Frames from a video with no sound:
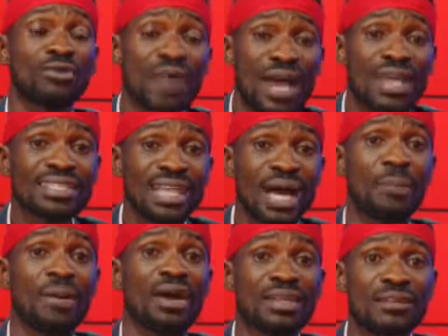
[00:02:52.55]
rise
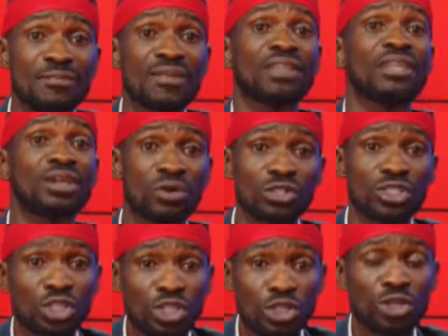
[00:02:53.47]
up and defend the
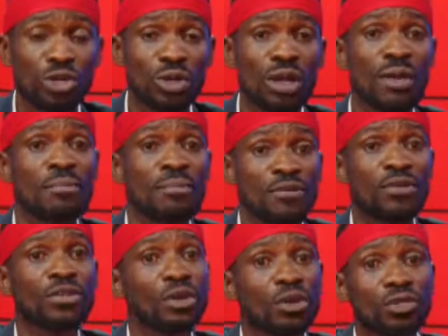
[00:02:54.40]
Constitution
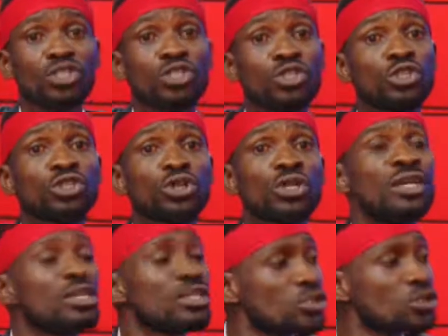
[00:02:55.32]
before the Constitution
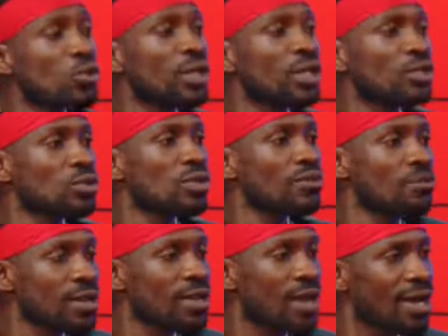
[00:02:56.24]
is too weak to
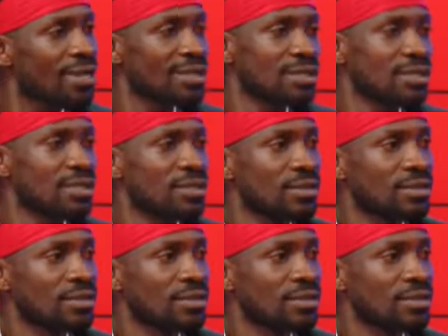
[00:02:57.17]
defend us.